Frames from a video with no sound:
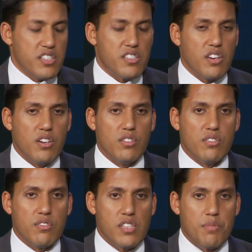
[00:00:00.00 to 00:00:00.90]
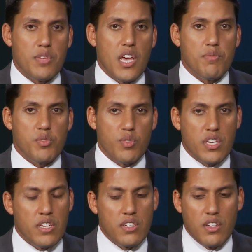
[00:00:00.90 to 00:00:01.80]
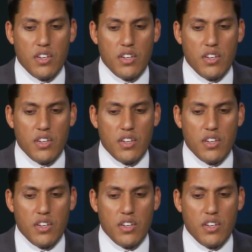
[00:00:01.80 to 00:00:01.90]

So sometimes we